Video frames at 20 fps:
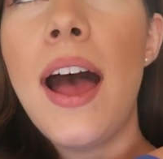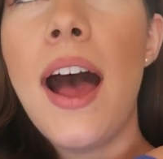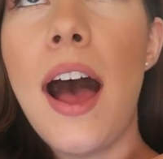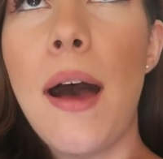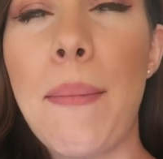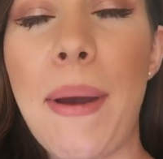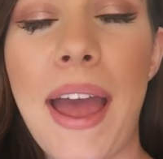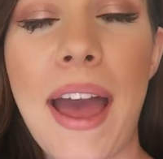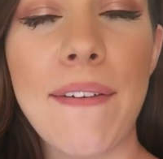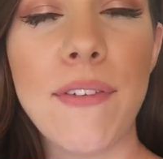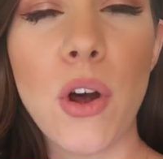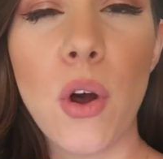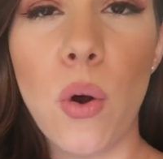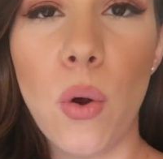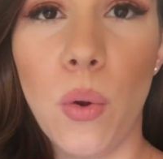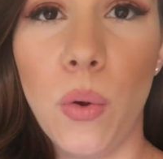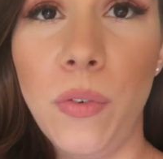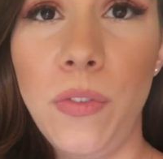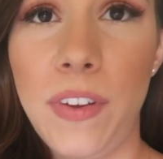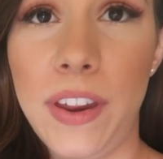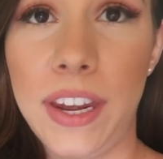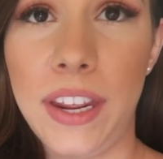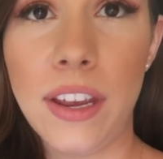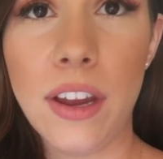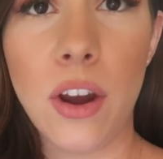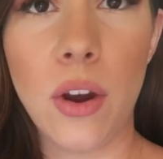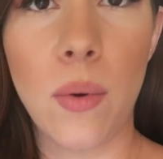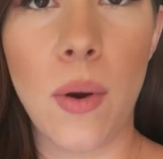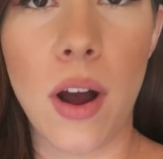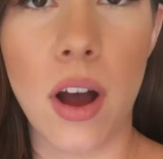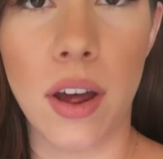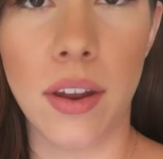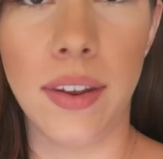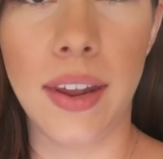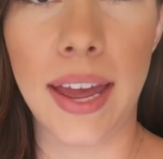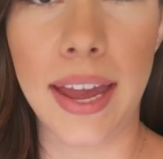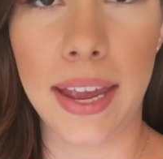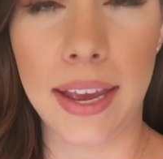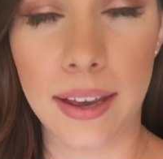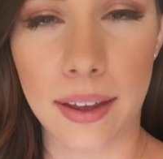Um, I have a whole video on
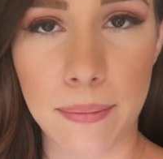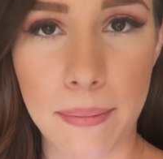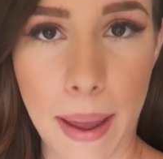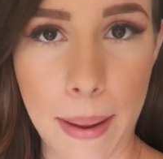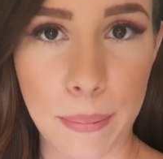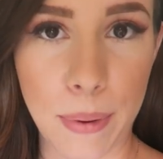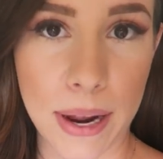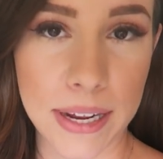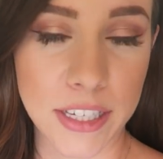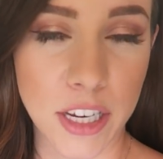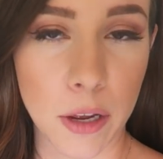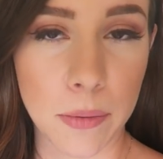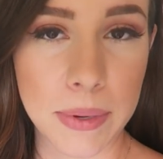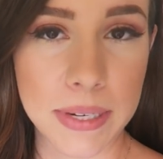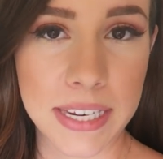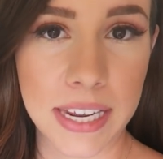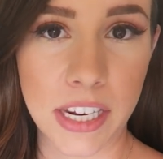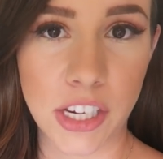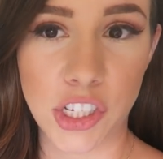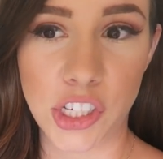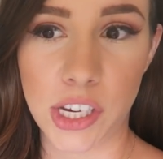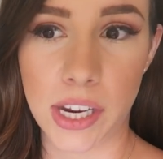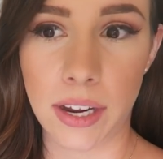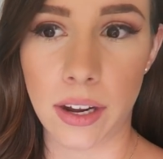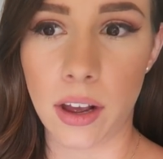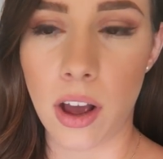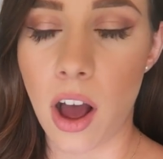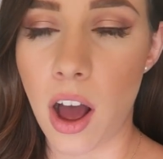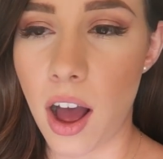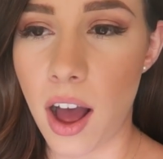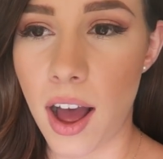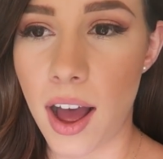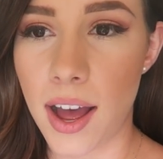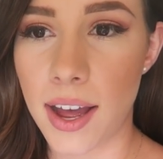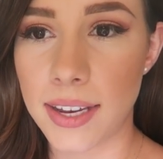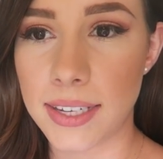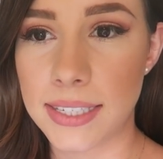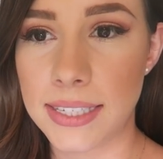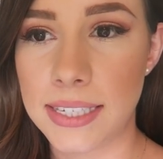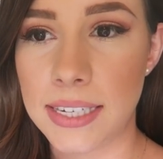like my breast augmentation
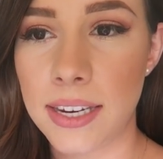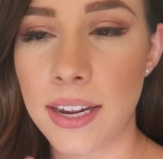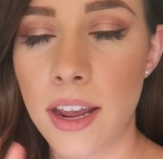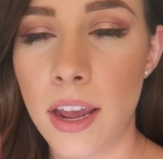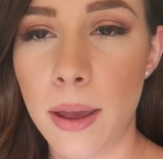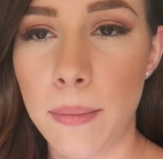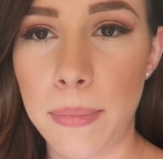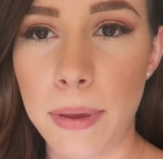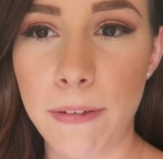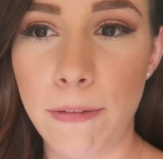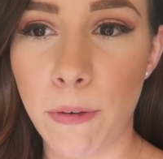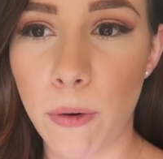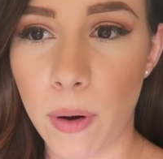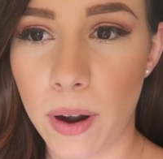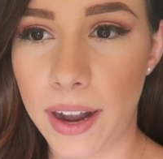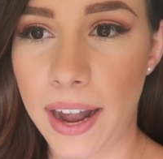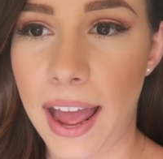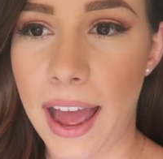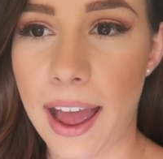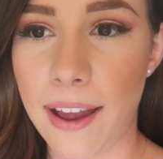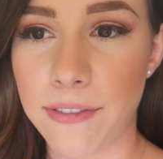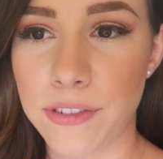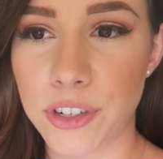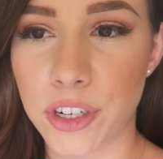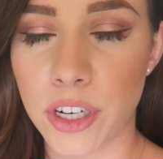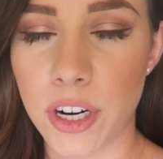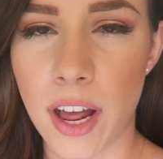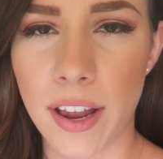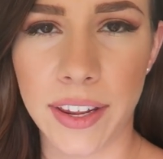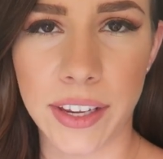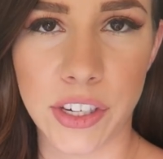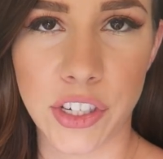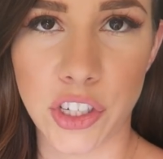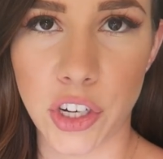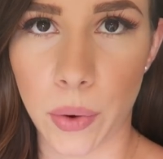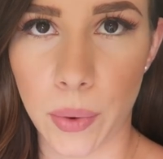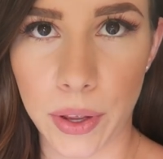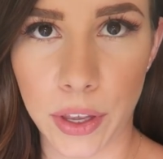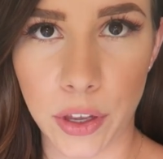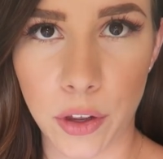cost, before and after, not like
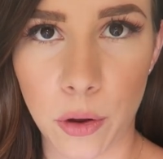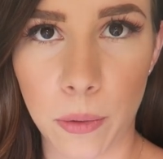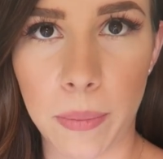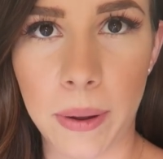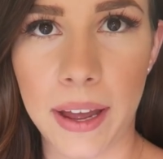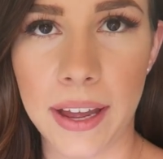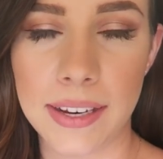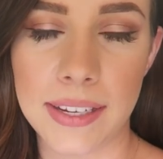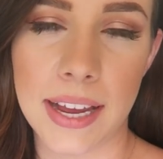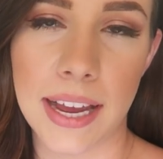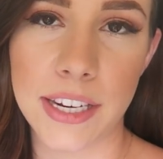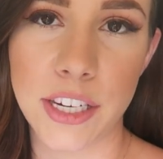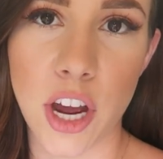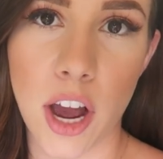showing you, but I